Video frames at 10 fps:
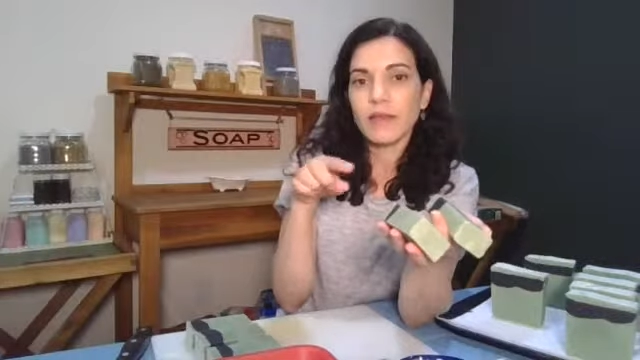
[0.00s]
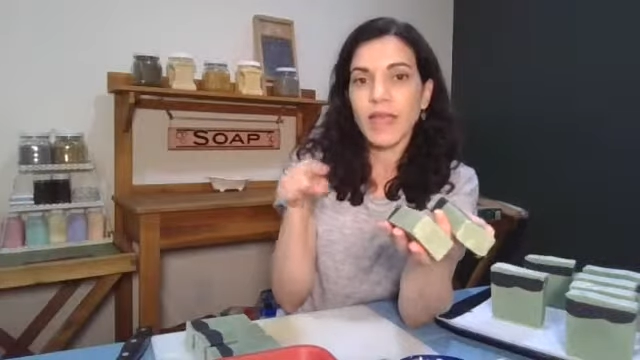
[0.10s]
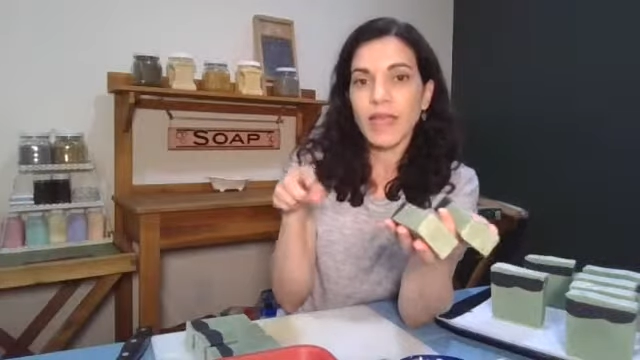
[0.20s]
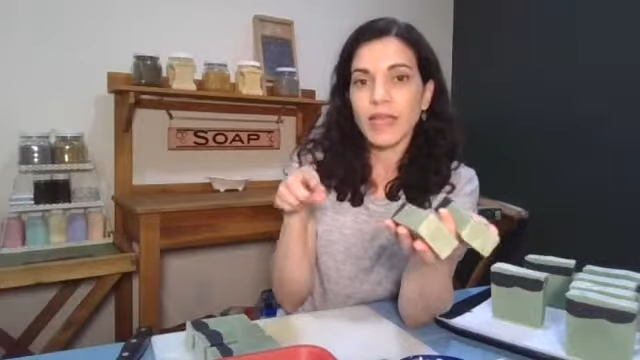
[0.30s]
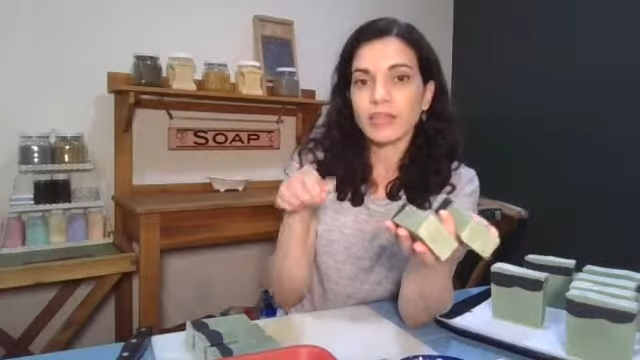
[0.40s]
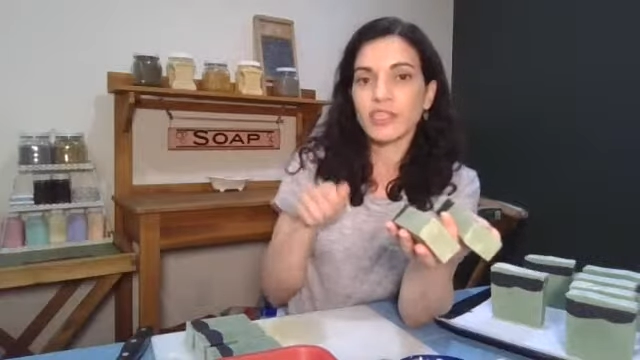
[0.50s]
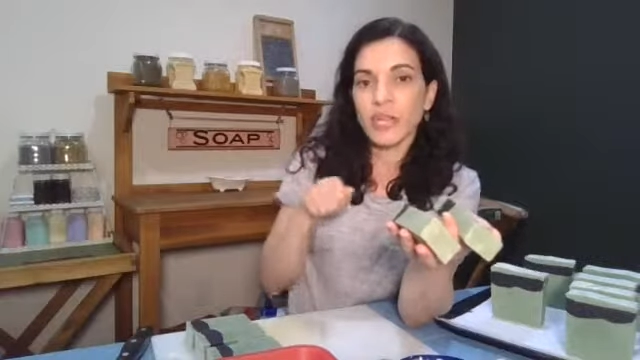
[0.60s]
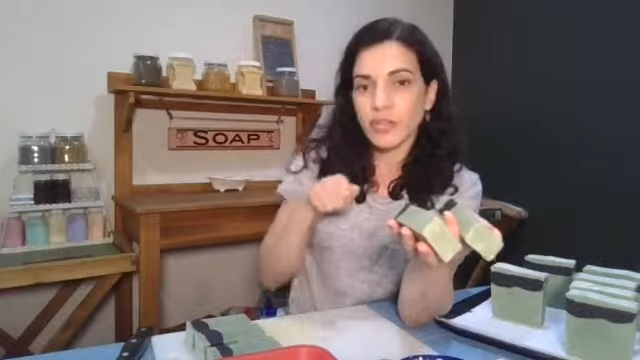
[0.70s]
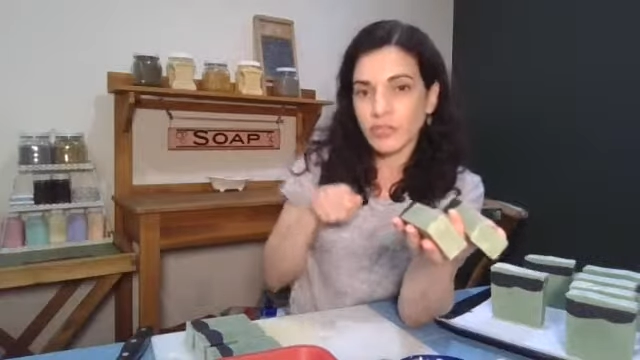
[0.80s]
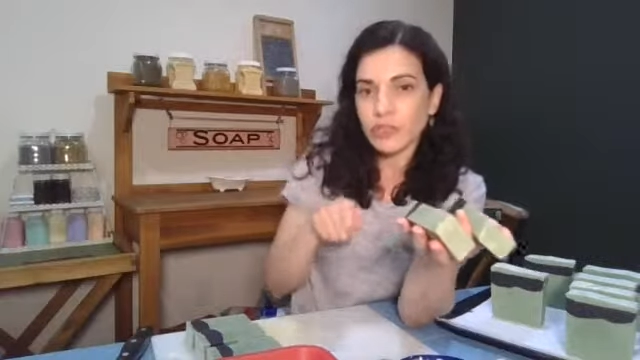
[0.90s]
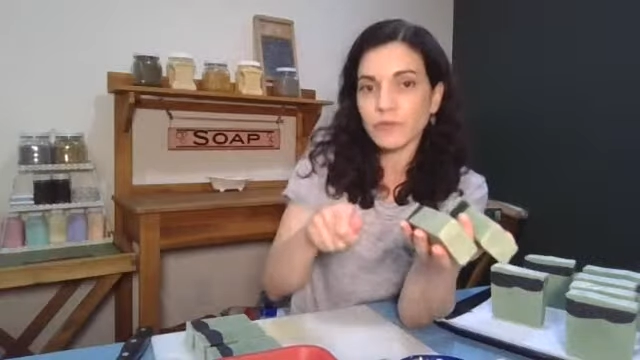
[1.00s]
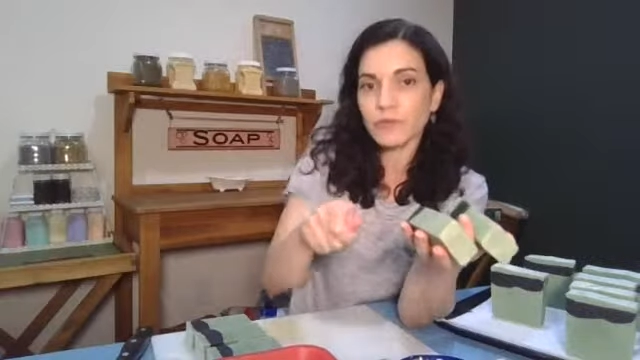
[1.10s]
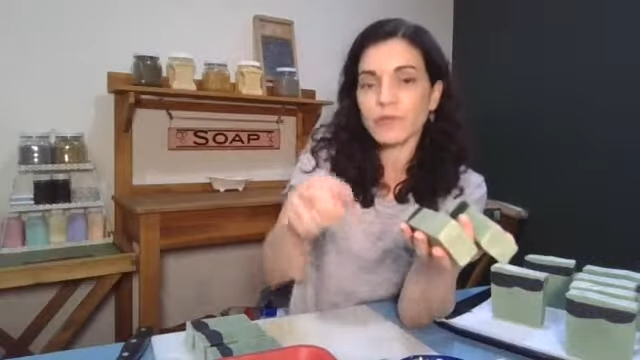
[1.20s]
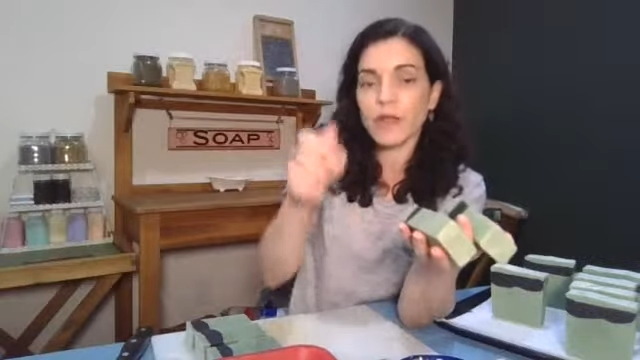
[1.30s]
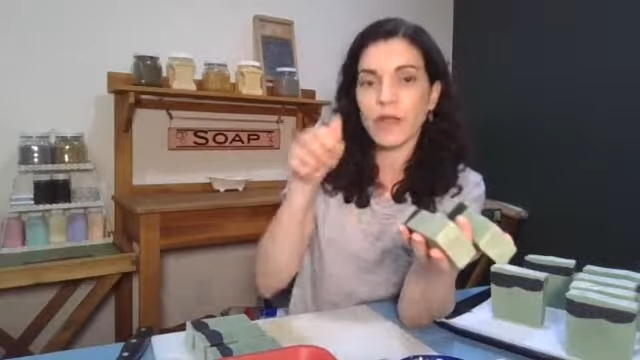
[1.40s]
edge and you just
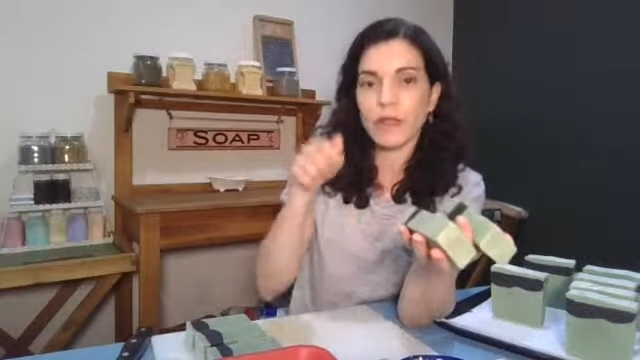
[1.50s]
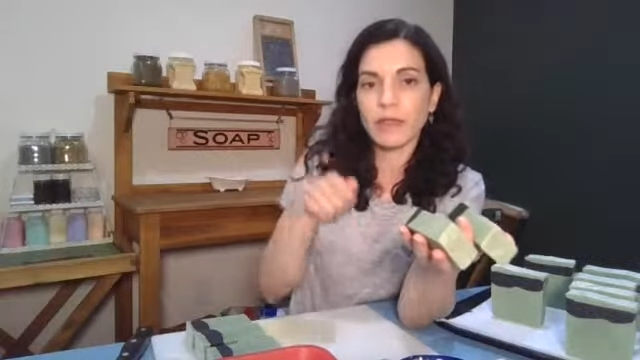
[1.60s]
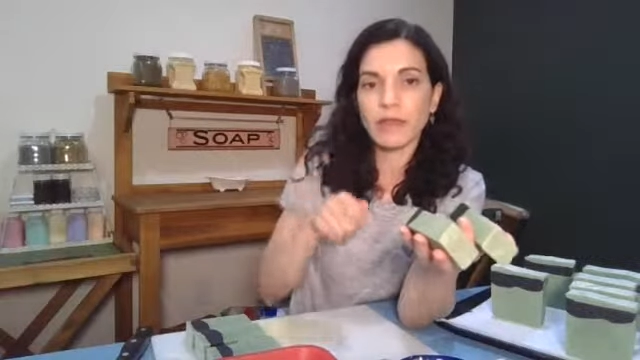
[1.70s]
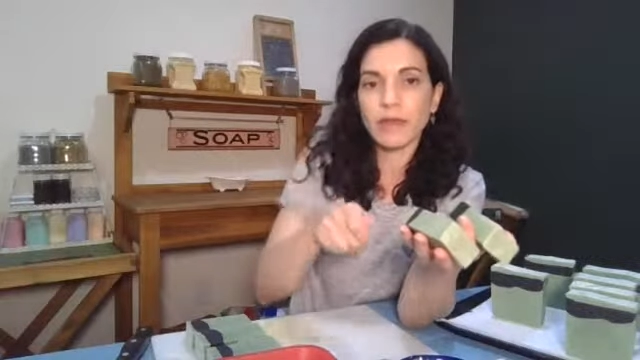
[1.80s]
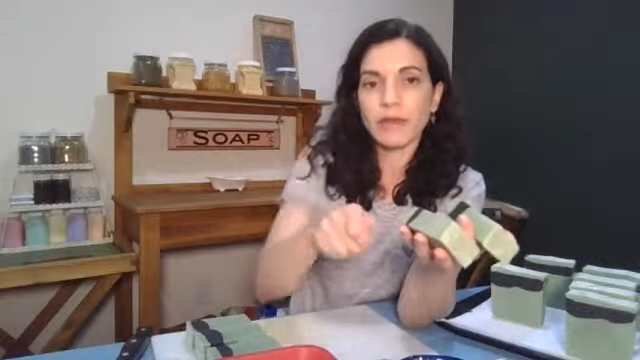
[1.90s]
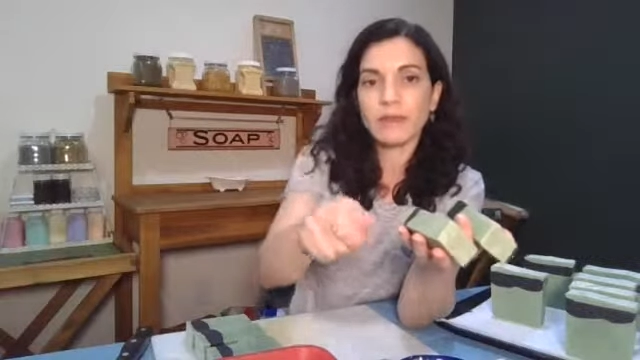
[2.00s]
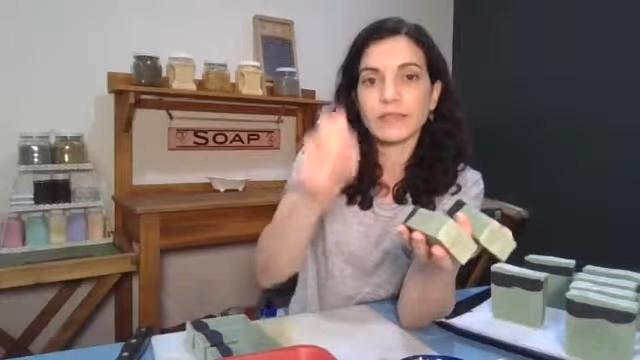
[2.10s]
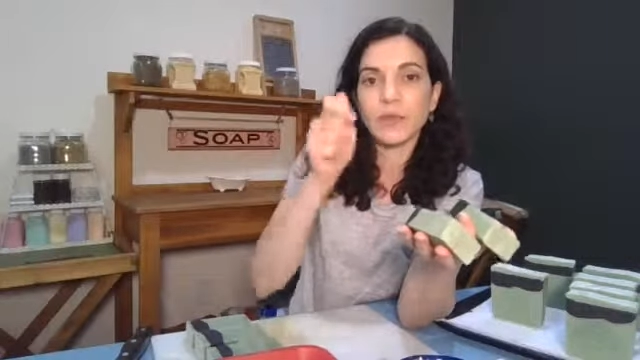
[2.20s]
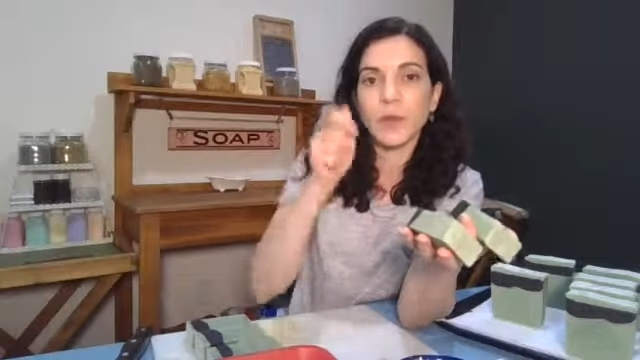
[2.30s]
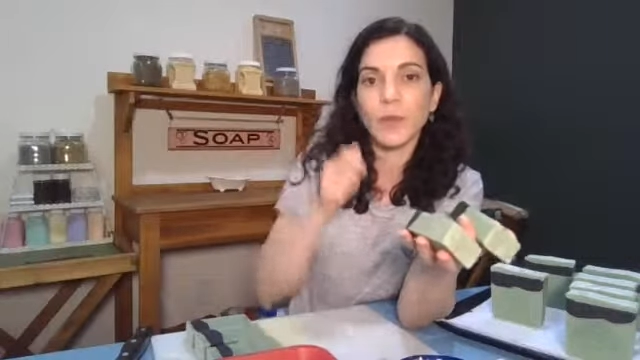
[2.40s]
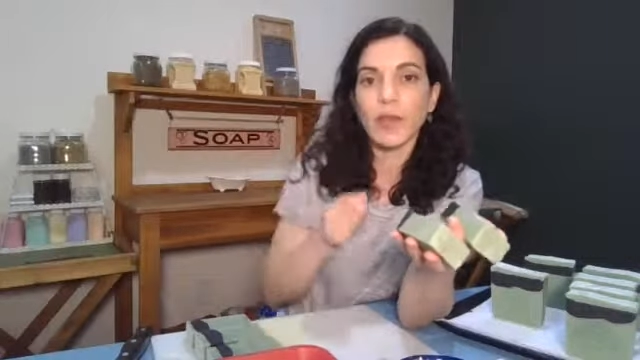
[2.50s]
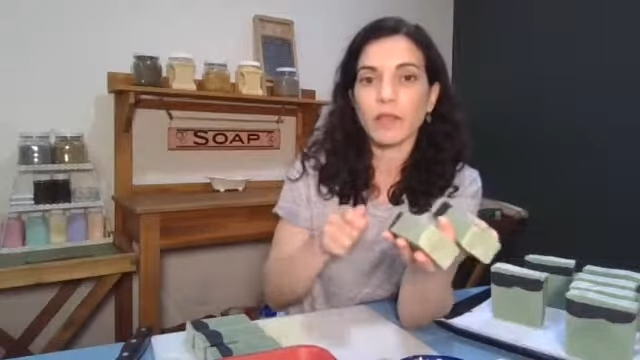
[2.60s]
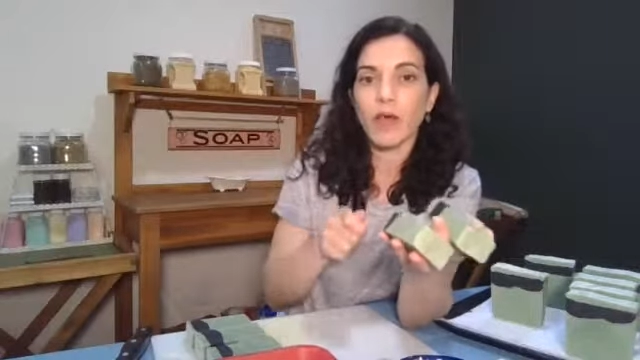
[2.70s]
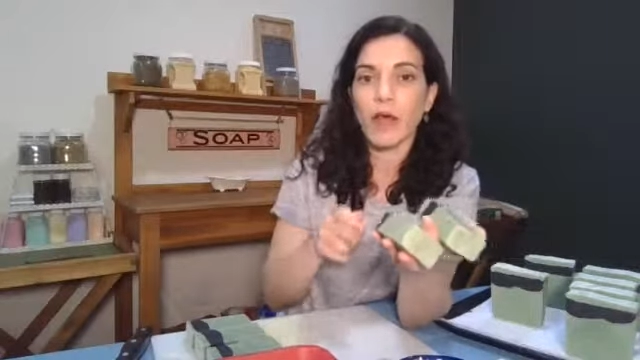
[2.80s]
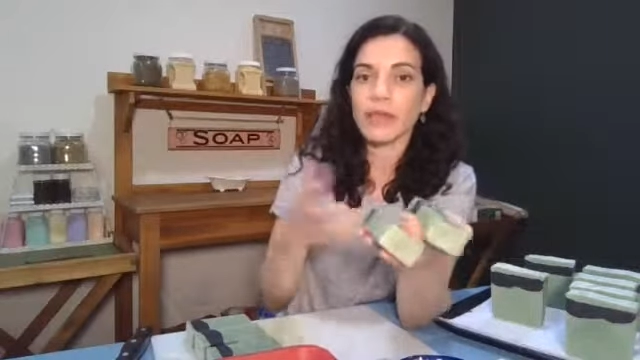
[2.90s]
run the soap
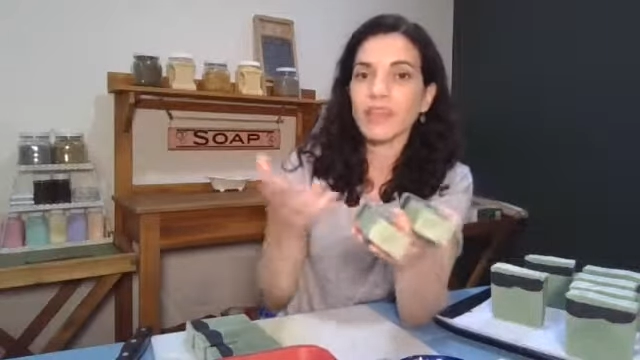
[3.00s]
along,